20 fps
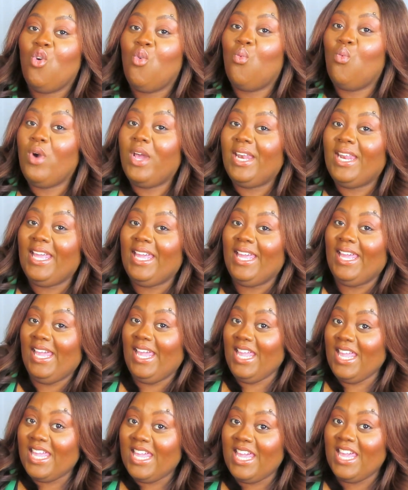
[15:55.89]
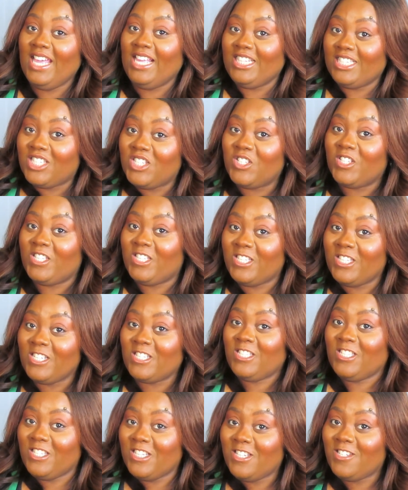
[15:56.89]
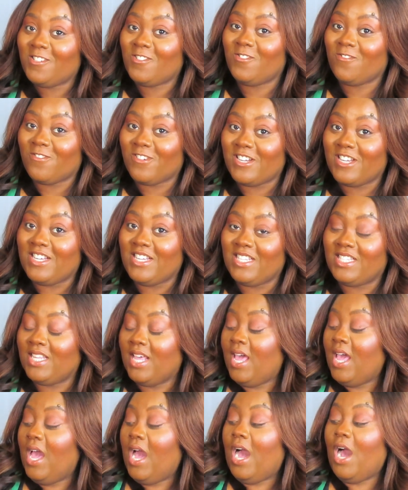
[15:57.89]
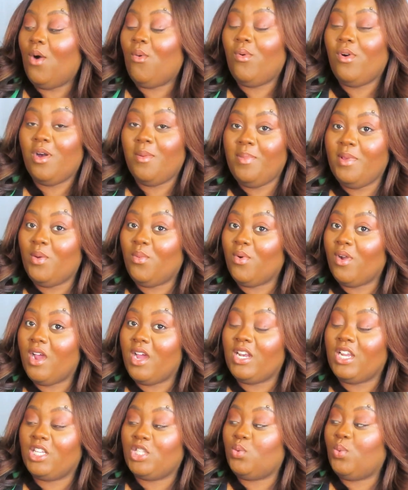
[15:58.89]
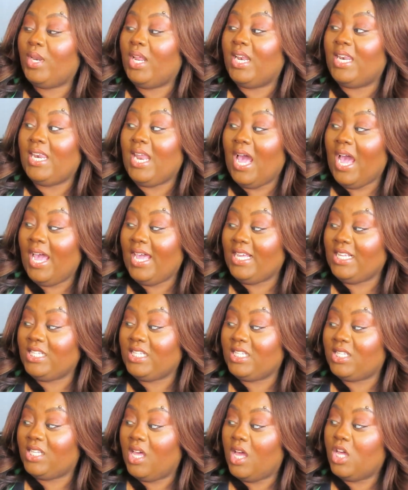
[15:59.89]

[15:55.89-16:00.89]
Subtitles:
When it get to 60 degrees, I will be wearing this with a nice